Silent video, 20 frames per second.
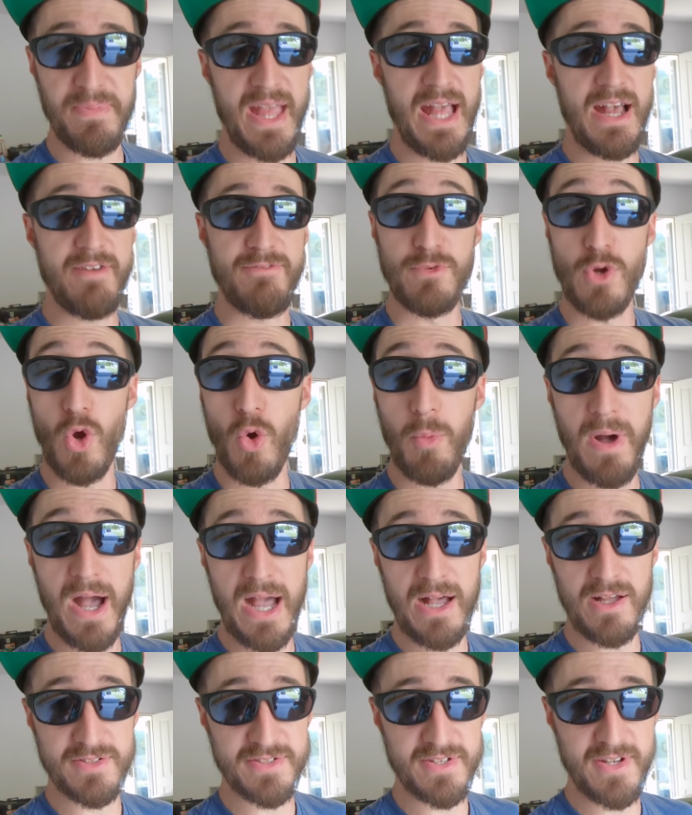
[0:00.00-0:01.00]
They have no
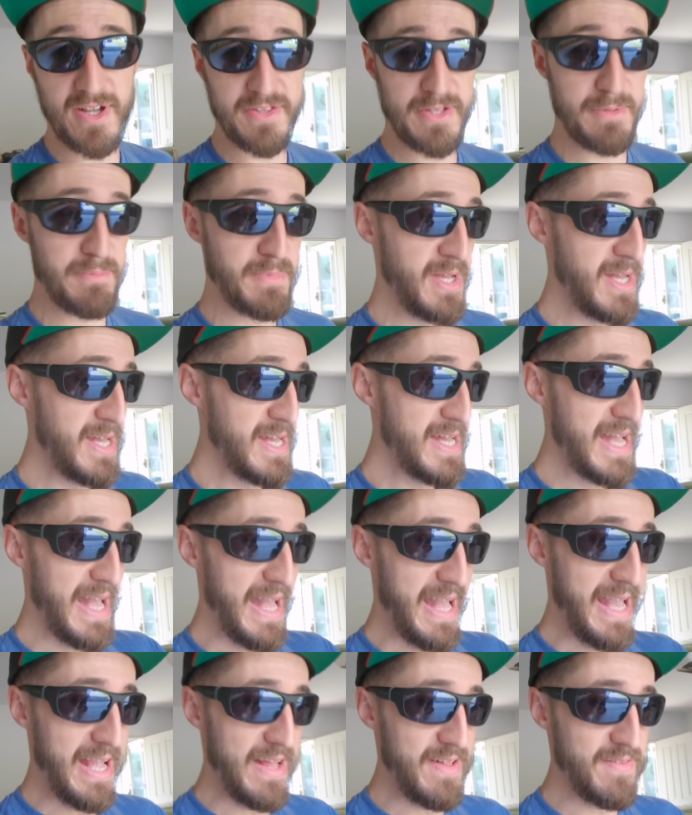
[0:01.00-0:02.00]
miles on them
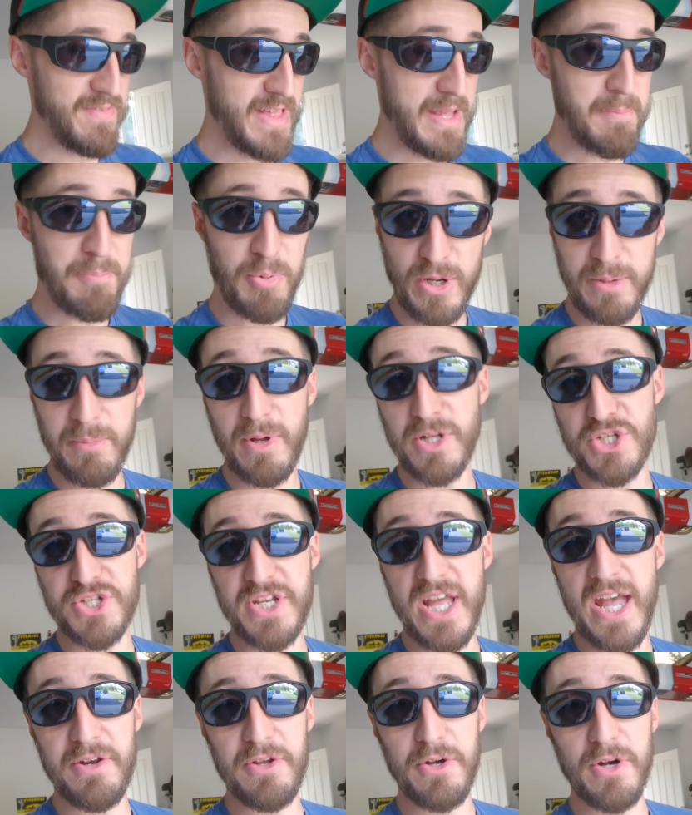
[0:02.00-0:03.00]
and they pretty much
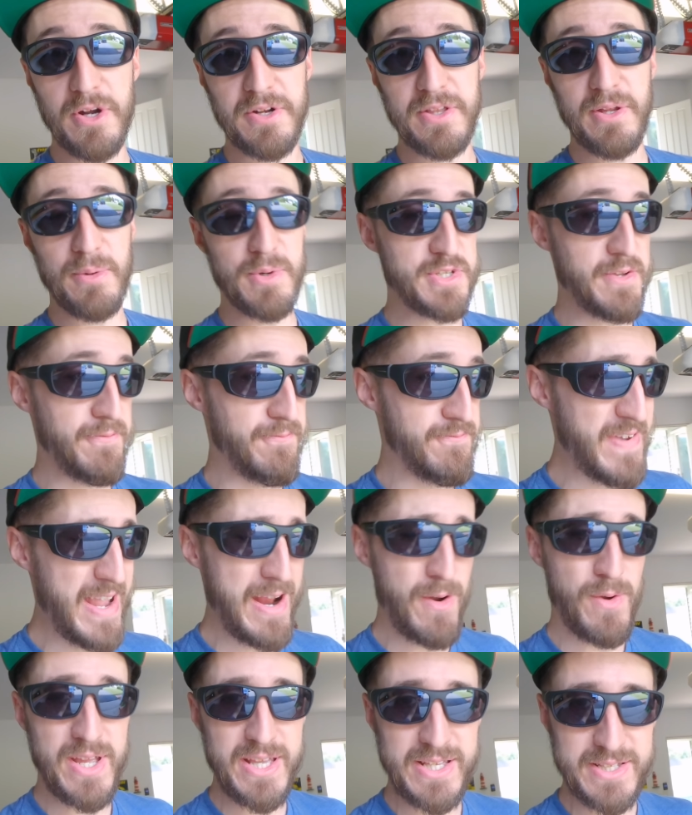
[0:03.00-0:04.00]
dead hooked. There was a
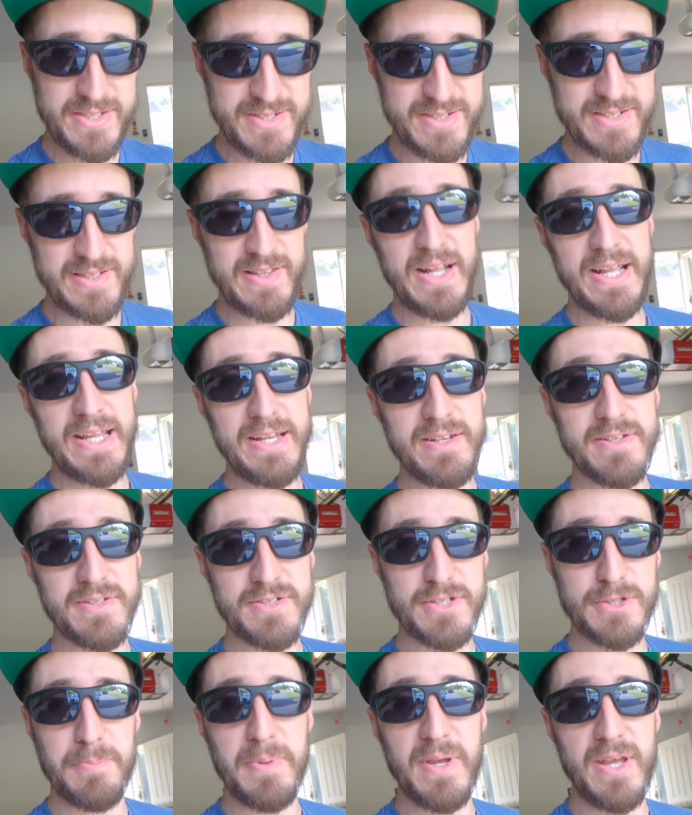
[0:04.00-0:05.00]
very slight
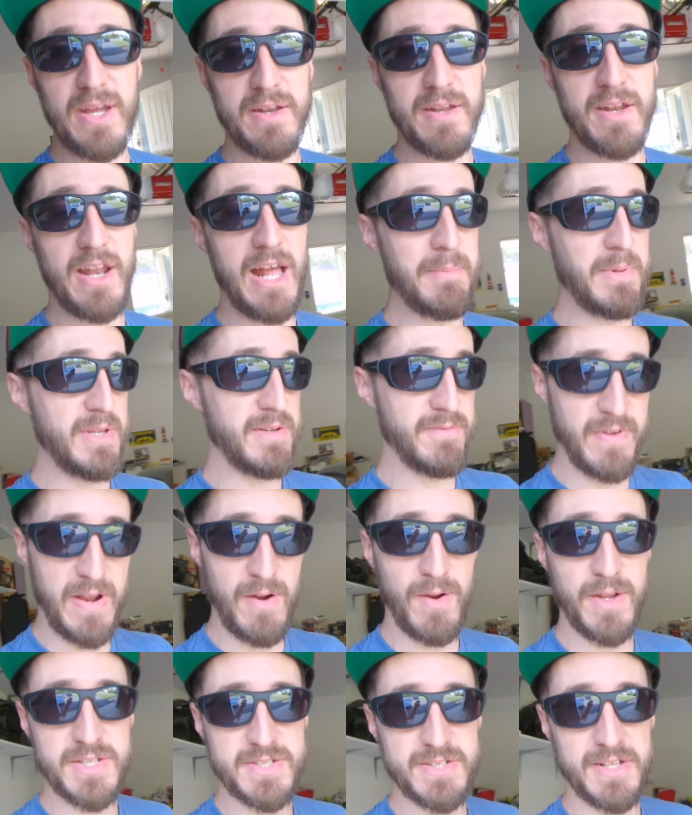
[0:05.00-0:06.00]
spin, and I mean
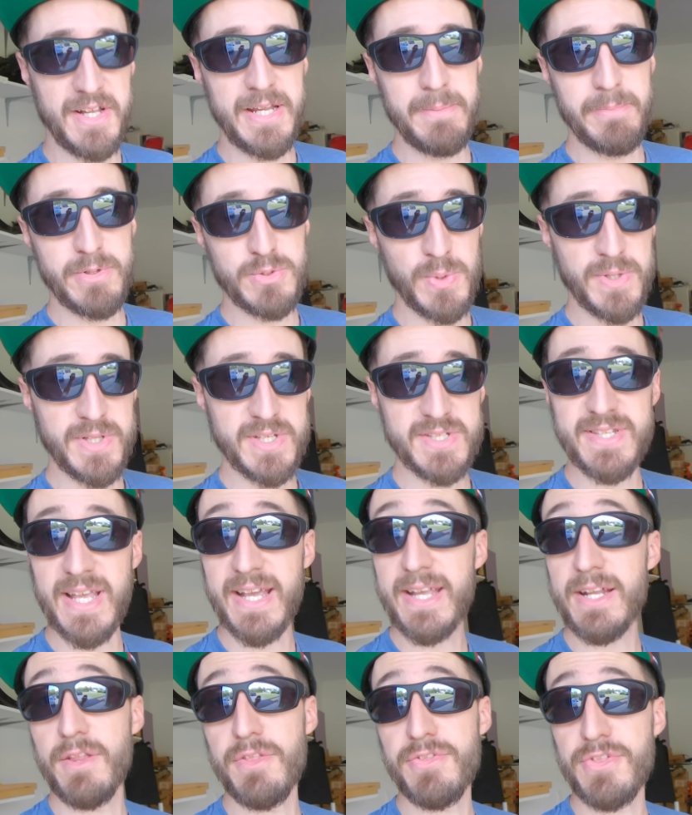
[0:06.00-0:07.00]
very slight, between the
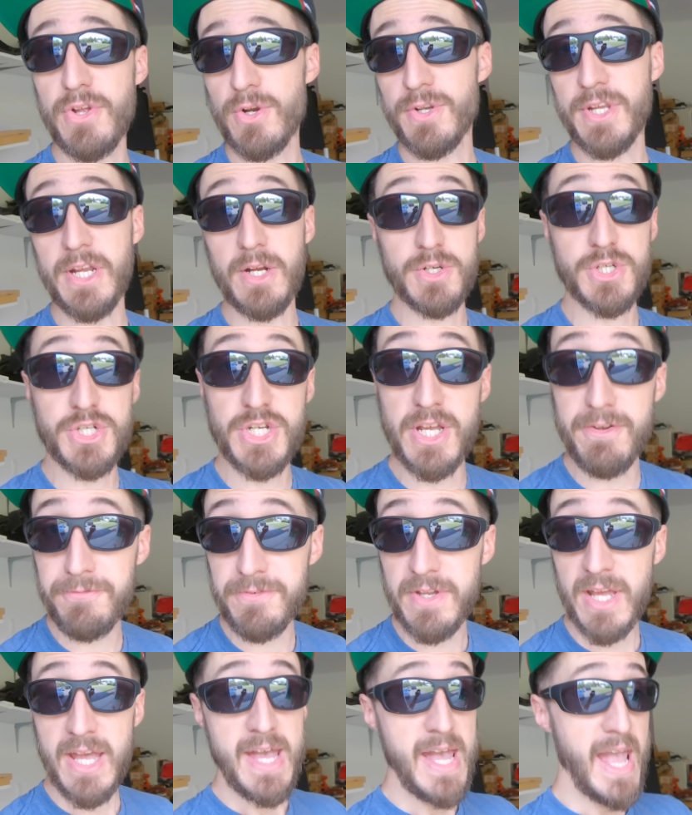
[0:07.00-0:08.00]
second and third gear
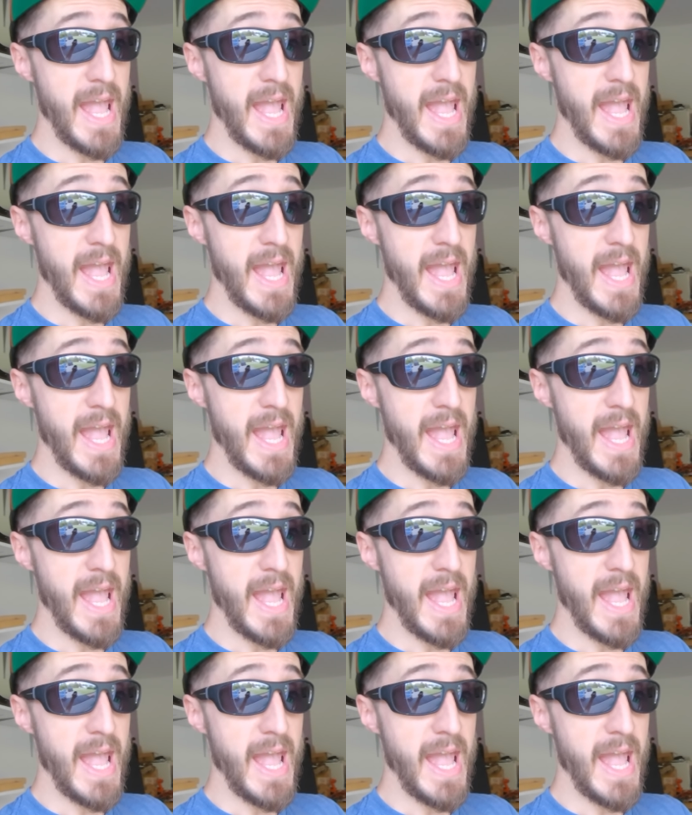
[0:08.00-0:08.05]
shift.